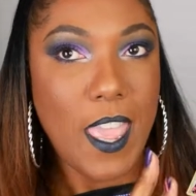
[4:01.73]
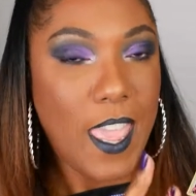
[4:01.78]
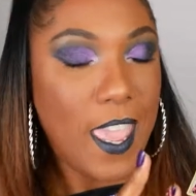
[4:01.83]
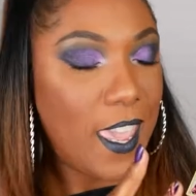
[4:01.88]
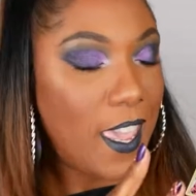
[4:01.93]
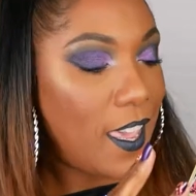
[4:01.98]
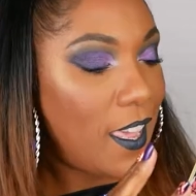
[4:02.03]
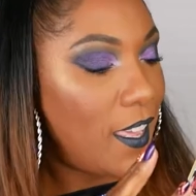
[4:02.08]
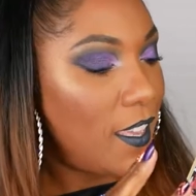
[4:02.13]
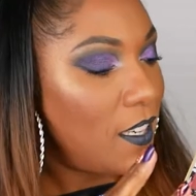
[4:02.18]

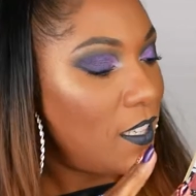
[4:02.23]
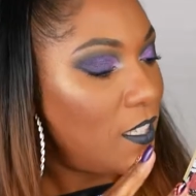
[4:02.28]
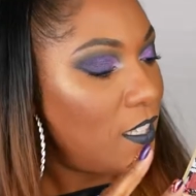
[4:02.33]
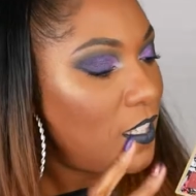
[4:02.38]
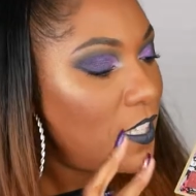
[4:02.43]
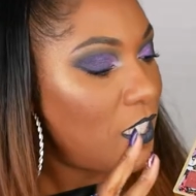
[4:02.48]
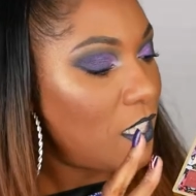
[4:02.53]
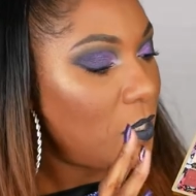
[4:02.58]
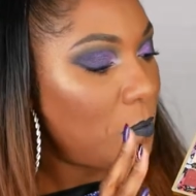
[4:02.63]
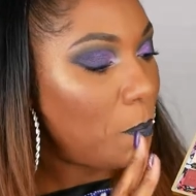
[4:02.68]

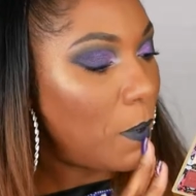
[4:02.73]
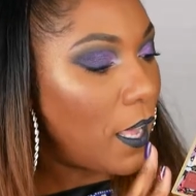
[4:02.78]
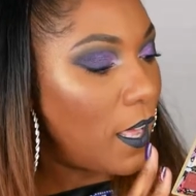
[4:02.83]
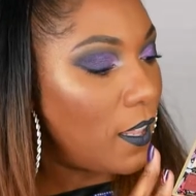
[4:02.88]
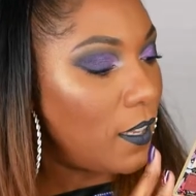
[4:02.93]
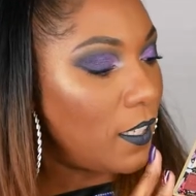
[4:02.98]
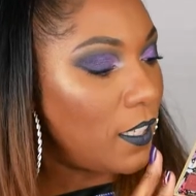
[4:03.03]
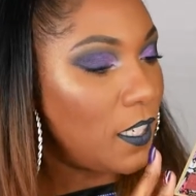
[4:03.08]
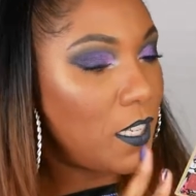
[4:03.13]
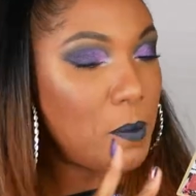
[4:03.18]
And this
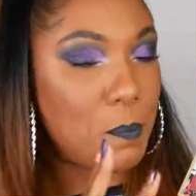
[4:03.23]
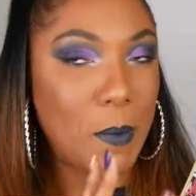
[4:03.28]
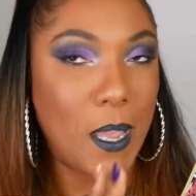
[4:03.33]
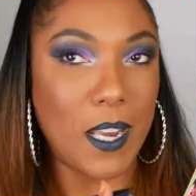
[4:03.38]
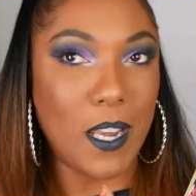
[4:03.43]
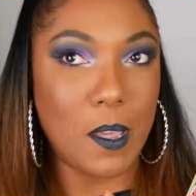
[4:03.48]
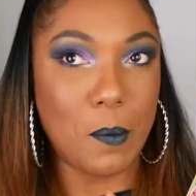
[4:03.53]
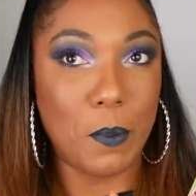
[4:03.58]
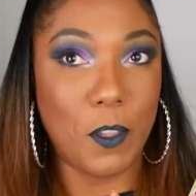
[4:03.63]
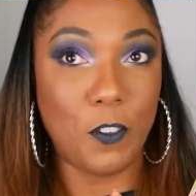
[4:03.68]
palette, it
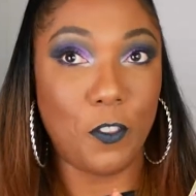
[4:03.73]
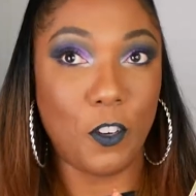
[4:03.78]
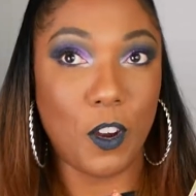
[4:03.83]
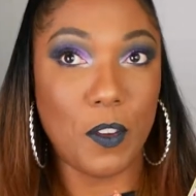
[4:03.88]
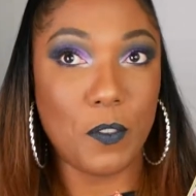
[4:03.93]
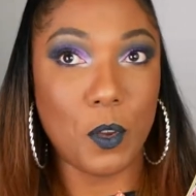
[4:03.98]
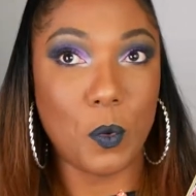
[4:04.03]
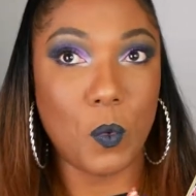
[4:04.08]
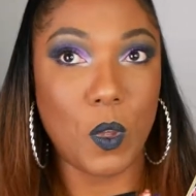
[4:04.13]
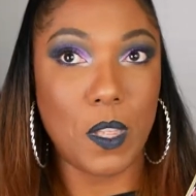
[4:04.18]
might not be for
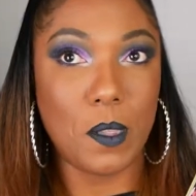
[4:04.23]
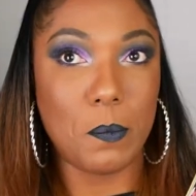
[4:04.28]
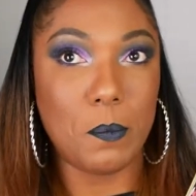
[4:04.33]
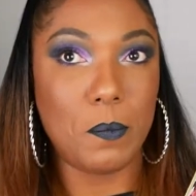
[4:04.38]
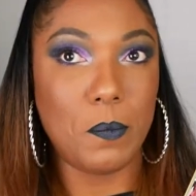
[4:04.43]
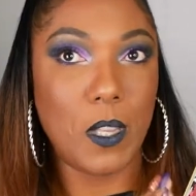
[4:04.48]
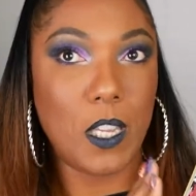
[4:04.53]
everyone.